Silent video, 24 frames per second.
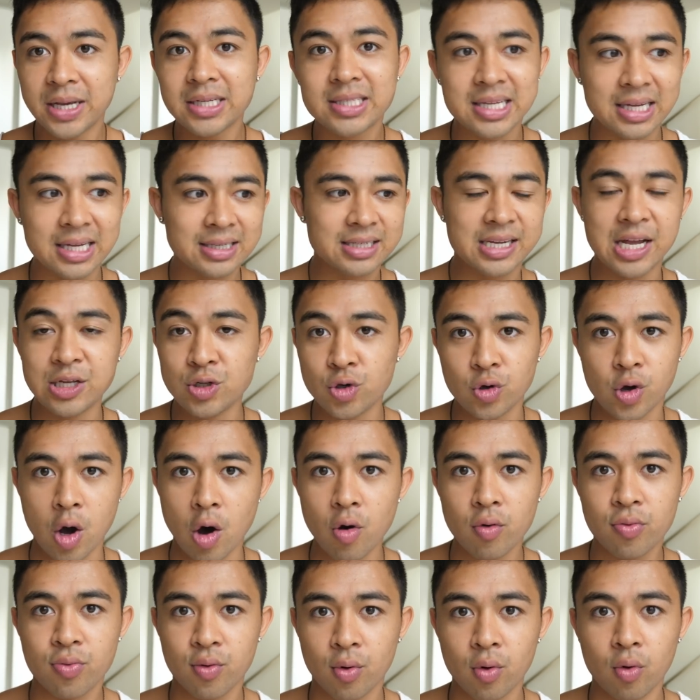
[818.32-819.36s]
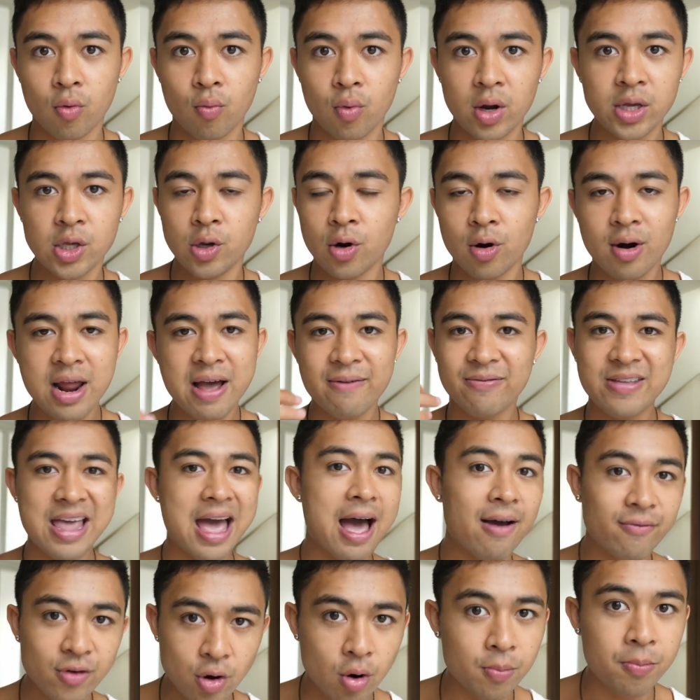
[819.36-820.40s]
business can you go through where you don't have to
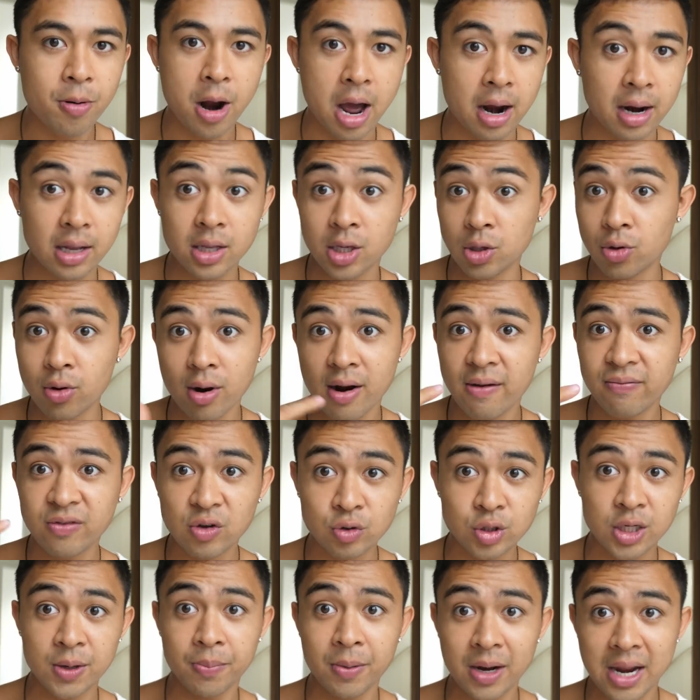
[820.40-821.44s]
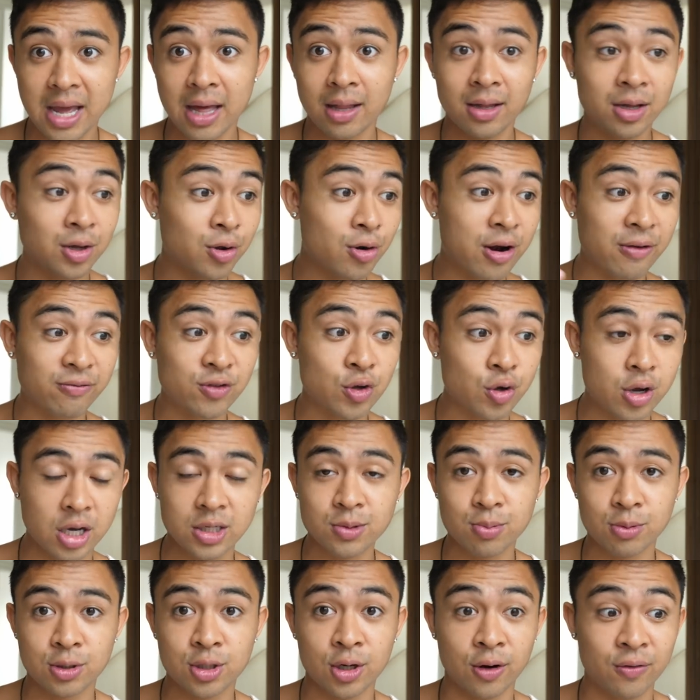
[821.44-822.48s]
have your own product, you don't have to do shipping and handling, you don't have to do
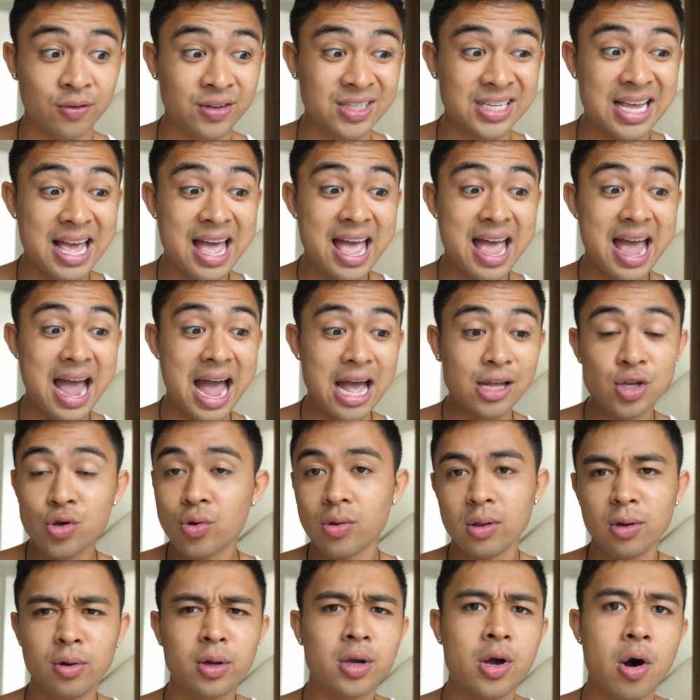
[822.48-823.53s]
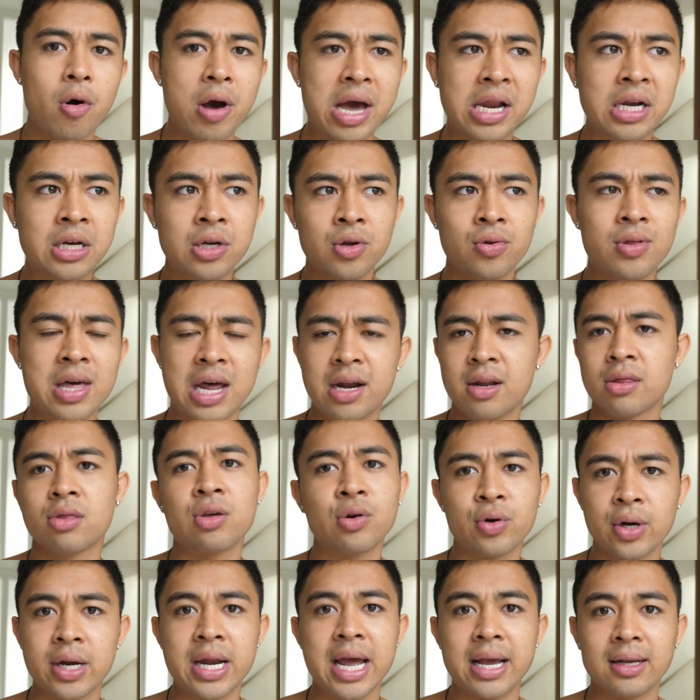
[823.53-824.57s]
customer service, and you can literally go ahead and do that in
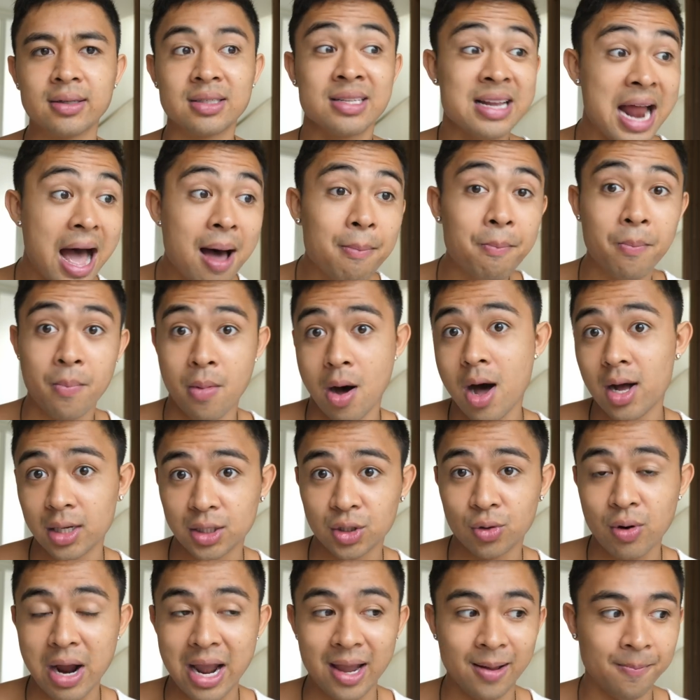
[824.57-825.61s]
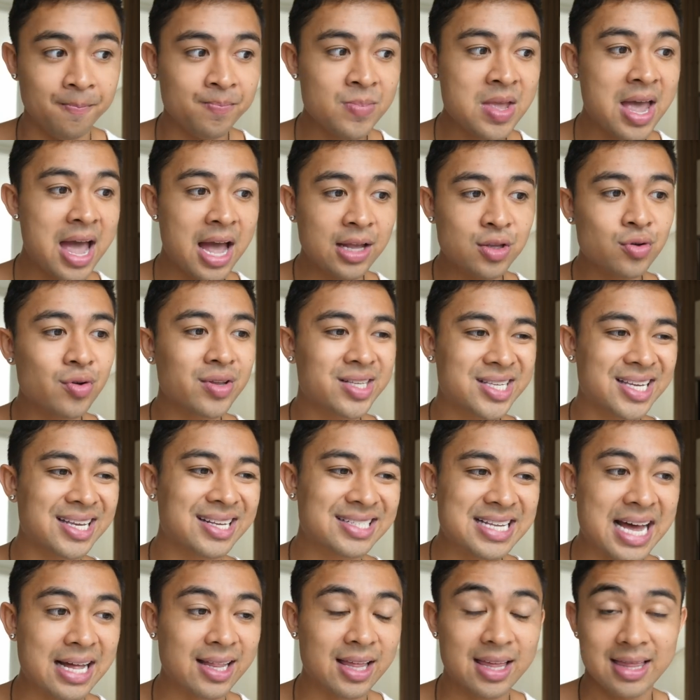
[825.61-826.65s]
30 days? Not much, right? And you can see
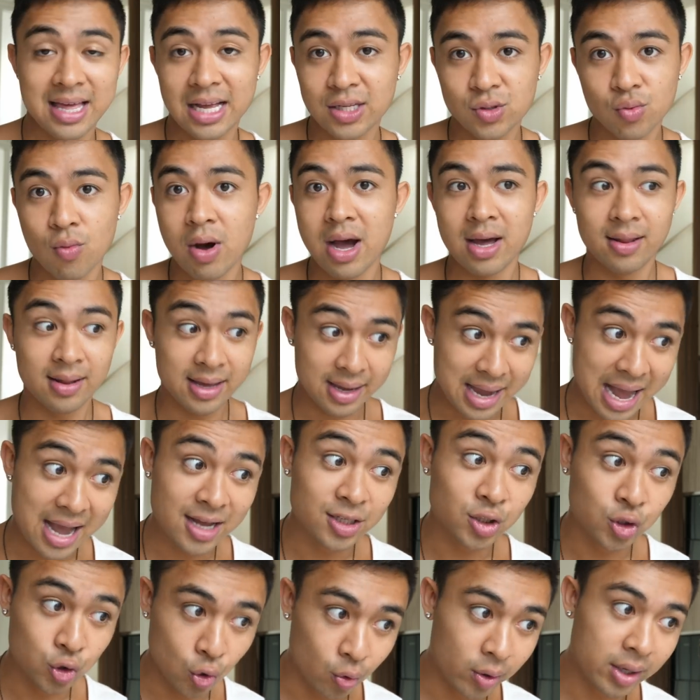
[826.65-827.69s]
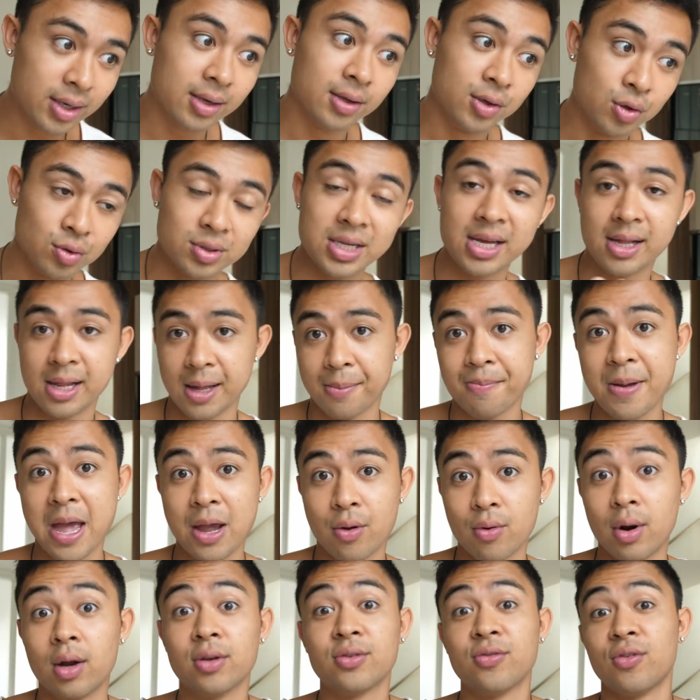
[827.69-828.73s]
exactly that's why like I enjoyed using
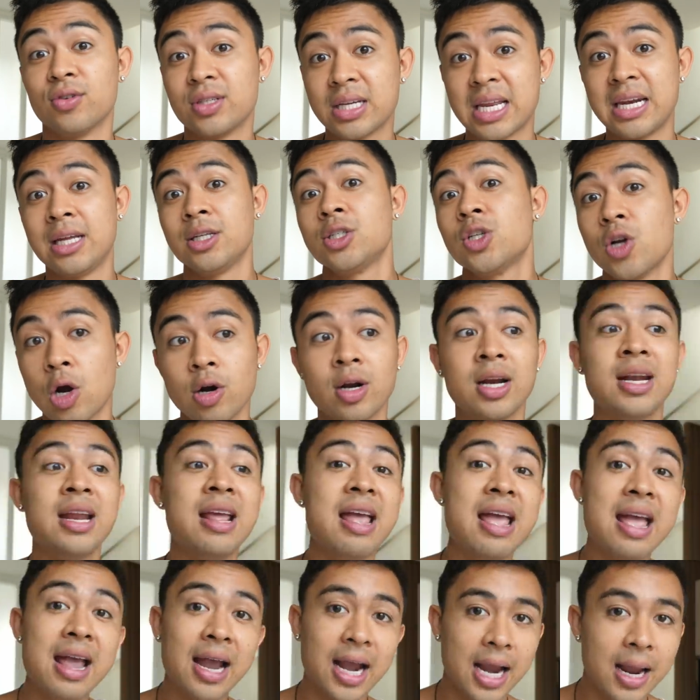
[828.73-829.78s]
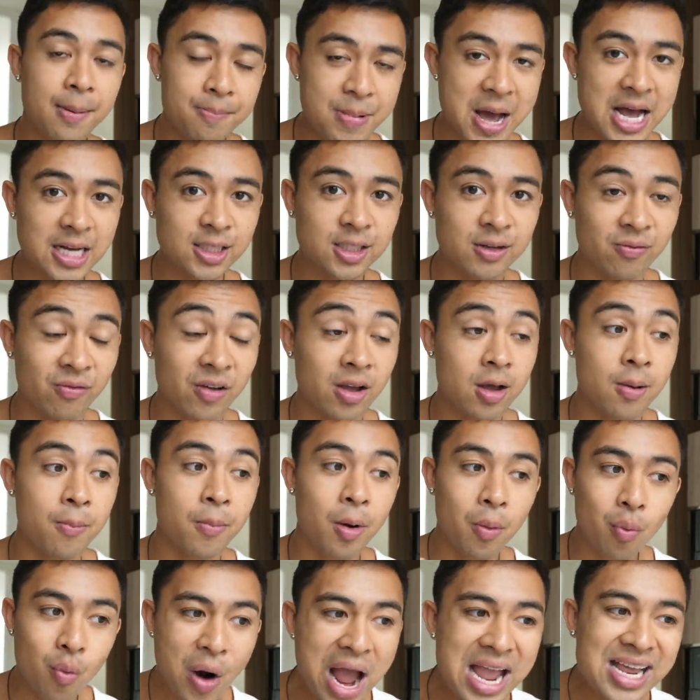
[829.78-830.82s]
ClickBank when I was first getting started in passive income.
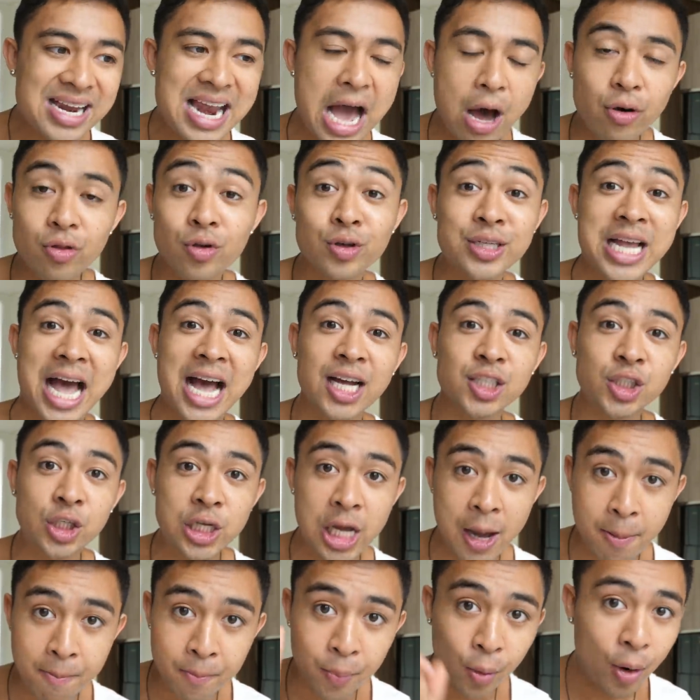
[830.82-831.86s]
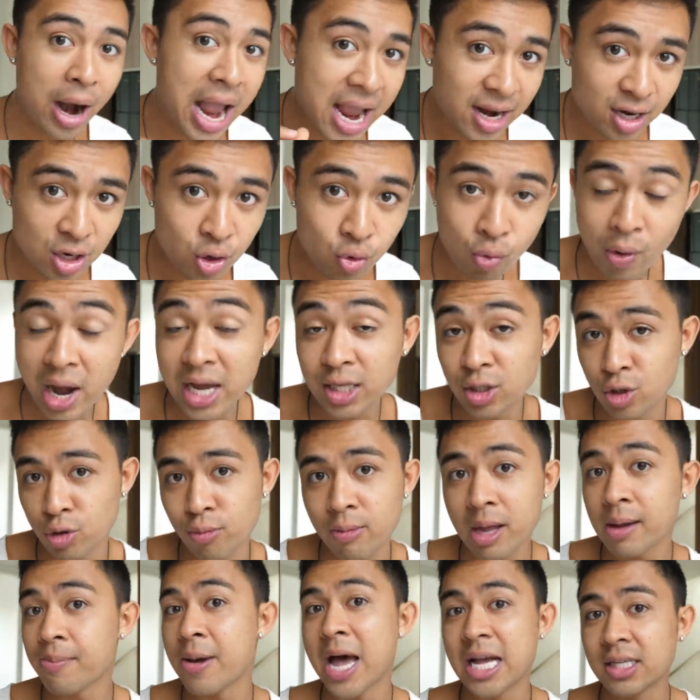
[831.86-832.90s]
But right now there's actually a brand new way to
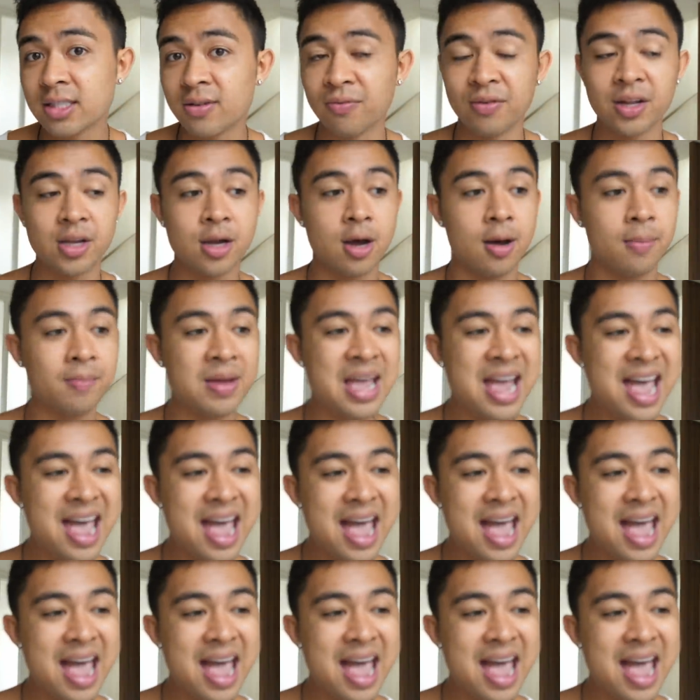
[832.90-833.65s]
make passive income,